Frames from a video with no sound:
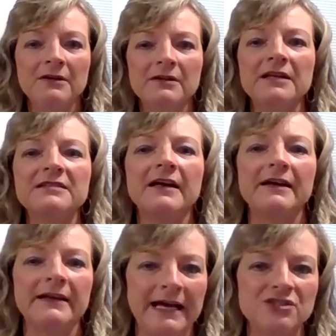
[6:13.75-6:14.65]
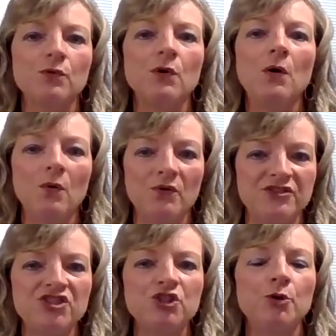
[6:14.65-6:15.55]
Things like casseroles
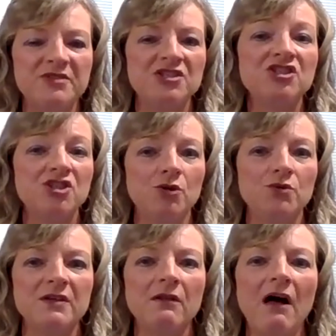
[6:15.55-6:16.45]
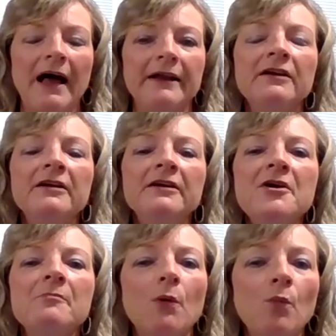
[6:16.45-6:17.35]
and soups and stews, a lot.
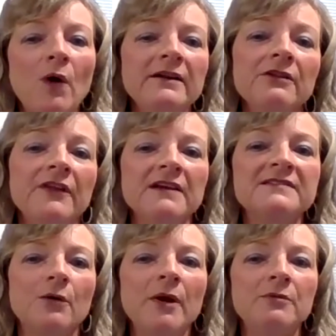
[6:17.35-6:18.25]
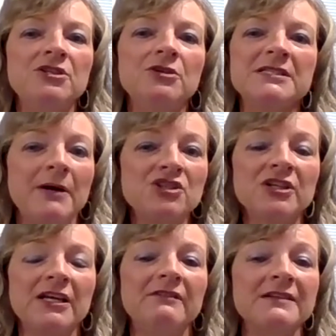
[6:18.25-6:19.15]
But one of the things that we would do,
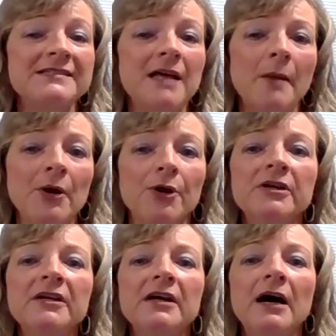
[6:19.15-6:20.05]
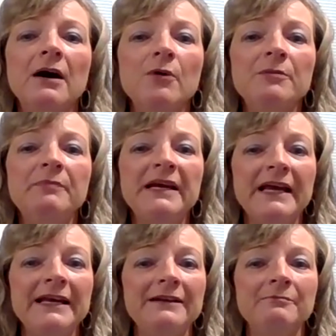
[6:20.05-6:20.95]
especially in the summer, would be
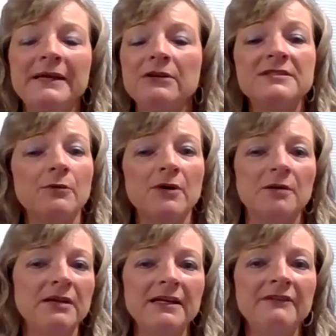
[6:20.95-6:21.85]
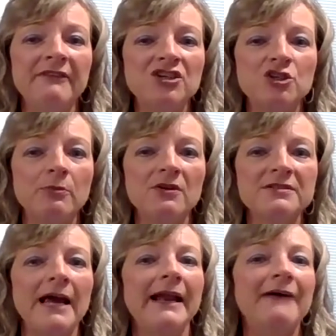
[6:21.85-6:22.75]
eat meals that were completely vegetables
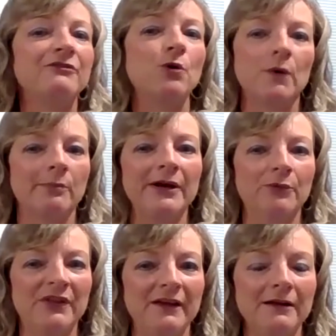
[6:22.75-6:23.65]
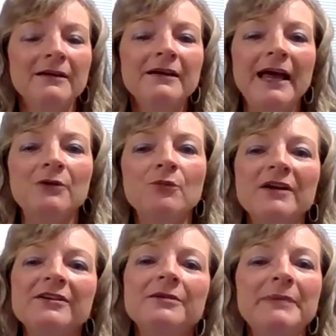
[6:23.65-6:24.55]
and have cornbread with it. And
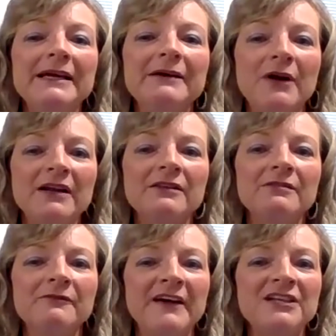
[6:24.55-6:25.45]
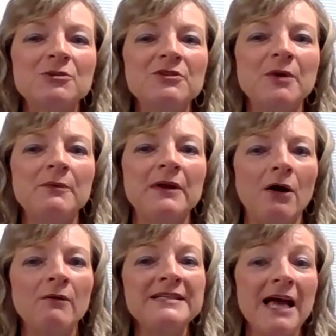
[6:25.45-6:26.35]
one of the vegetables we would
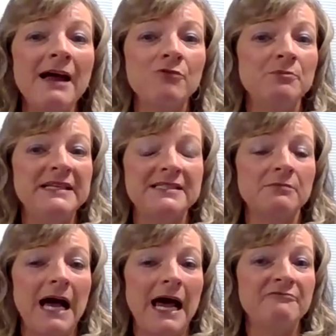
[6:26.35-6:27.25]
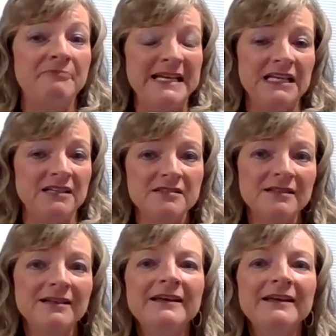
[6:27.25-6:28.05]
always have would be some kind of beans.